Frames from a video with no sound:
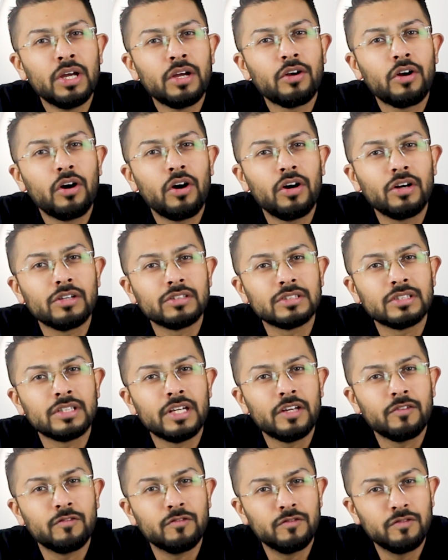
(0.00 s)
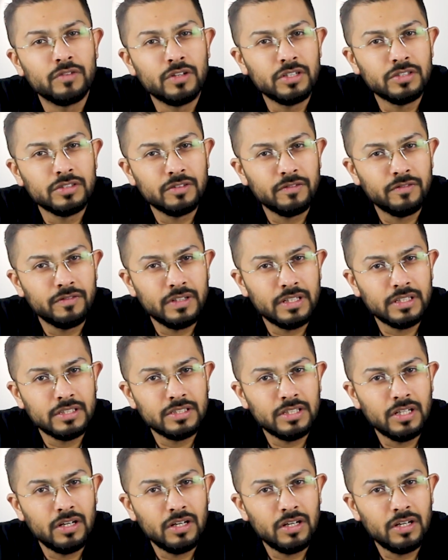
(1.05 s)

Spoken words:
cause adverse effects